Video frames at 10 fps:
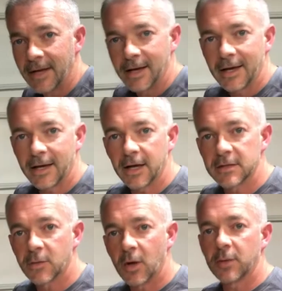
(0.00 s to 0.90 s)
Hey
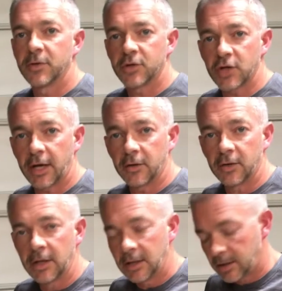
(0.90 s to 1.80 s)
guys, welcome to the
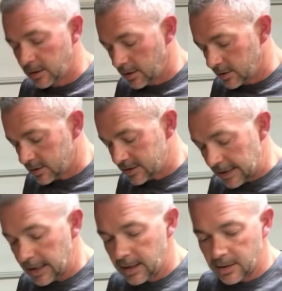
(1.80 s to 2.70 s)
channel.
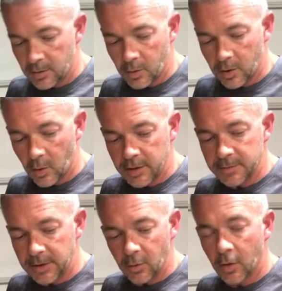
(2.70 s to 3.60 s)
Today we're going to
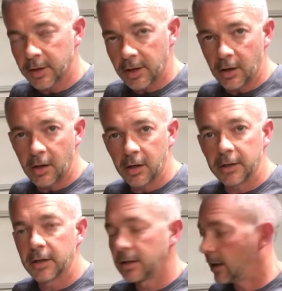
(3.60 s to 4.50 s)
be working
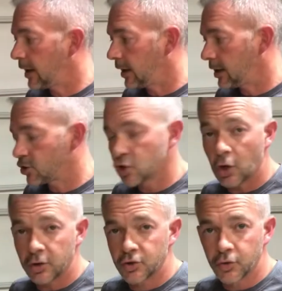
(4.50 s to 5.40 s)
on a
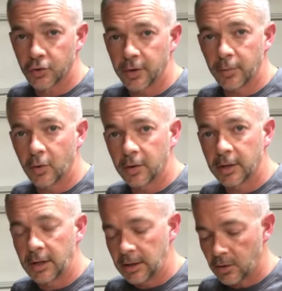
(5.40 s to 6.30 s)
charcuterie board
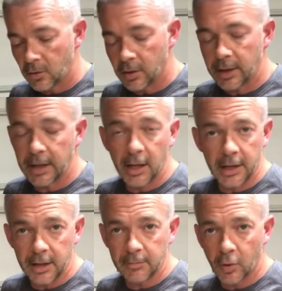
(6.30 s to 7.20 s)
or a
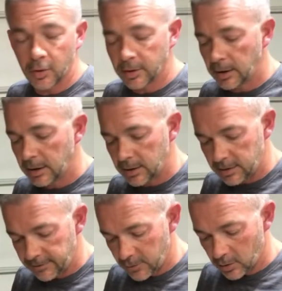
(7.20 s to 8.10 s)
cutting board,
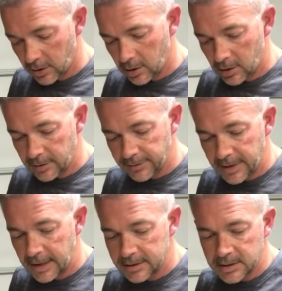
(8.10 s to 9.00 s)
if you want to call it
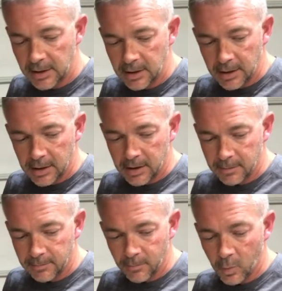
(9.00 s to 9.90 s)
that. Uh,
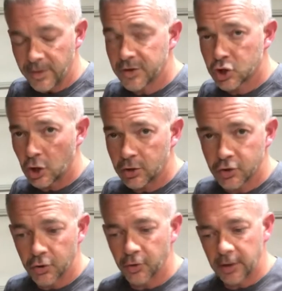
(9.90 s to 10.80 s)
with
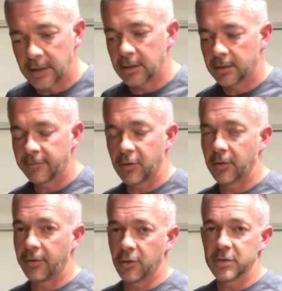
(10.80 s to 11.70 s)
charcuterie.
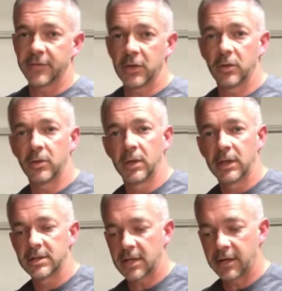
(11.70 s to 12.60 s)
for those of you,
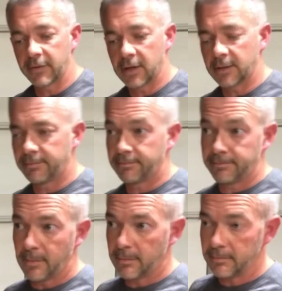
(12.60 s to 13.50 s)
it's kind of a
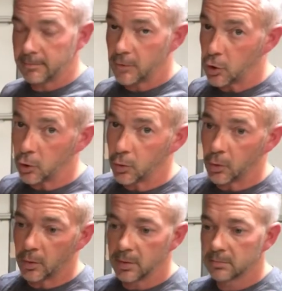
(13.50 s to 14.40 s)

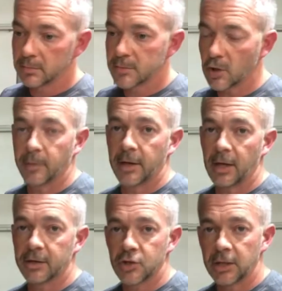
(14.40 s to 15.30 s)
new
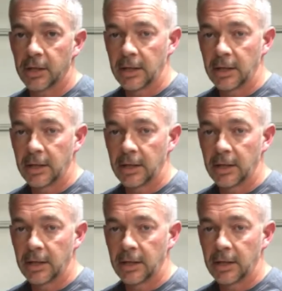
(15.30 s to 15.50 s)
terminology.